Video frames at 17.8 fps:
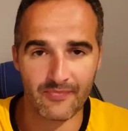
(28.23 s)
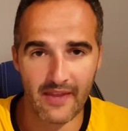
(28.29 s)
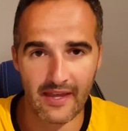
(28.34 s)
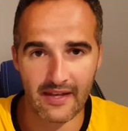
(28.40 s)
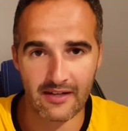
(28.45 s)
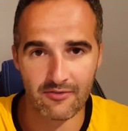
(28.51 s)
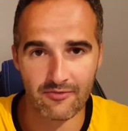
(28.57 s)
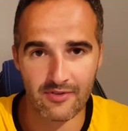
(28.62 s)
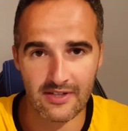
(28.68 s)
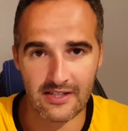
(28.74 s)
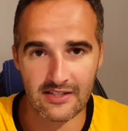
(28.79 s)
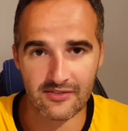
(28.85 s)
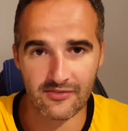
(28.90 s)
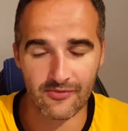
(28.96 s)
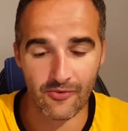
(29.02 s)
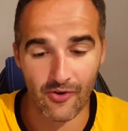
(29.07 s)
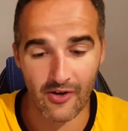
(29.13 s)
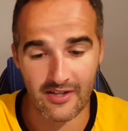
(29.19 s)
and it reads,
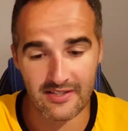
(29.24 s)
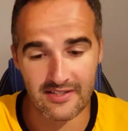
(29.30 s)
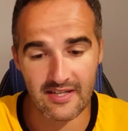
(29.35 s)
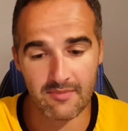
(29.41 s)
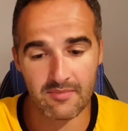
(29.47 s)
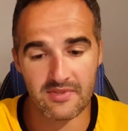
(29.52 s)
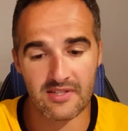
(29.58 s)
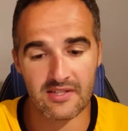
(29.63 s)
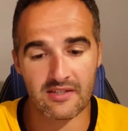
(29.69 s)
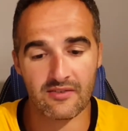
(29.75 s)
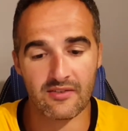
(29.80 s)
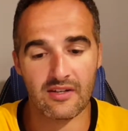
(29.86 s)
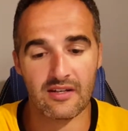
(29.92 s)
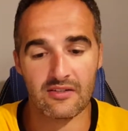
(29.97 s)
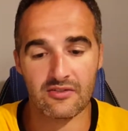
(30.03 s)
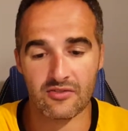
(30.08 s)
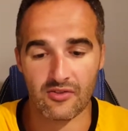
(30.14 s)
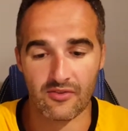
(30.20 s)
"For I dipped
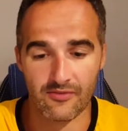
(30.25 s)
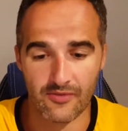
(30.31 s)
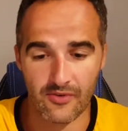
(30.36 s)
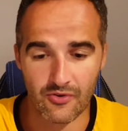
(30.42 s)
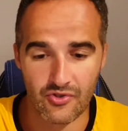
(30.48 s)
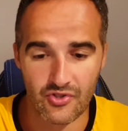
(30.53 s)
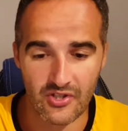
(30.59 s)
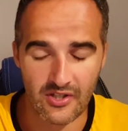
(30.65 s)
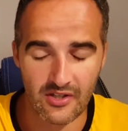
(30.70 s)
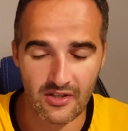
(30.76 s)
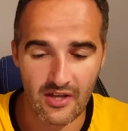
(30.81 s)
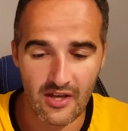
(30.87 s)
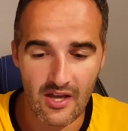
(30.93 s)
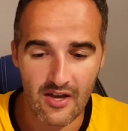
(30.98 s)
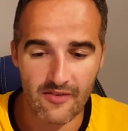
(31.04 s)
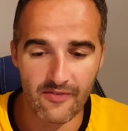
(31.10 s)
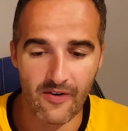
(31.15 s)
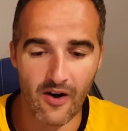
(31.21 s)
into the future,
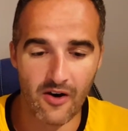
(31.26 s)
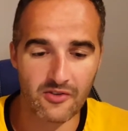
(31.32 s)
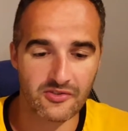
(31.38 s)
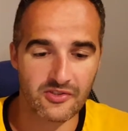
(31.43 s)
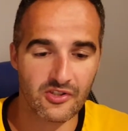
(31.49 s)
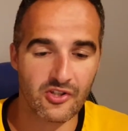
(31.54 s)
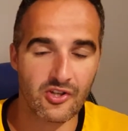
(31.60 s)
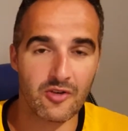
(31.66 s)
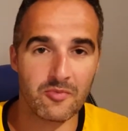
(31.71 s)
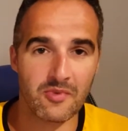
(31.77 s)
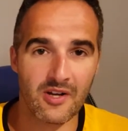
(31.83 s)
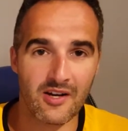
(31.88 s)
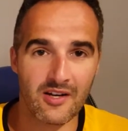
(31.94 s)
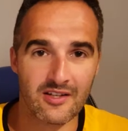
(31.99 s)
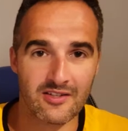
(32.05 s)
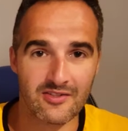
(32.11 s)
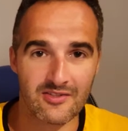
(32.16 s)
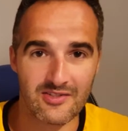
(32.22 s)
far as the human
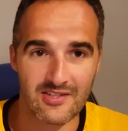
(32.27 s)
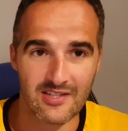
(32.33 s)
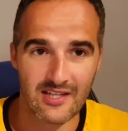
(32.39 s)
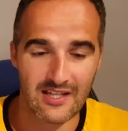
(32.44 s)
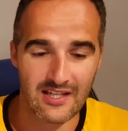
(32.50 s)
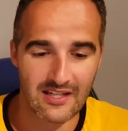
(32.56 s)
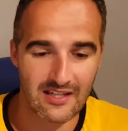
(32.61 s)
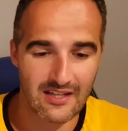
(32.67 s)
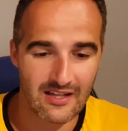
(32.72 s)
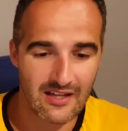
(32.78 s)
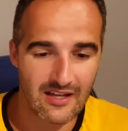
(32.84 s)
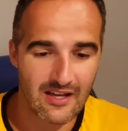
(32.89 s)
eye could see,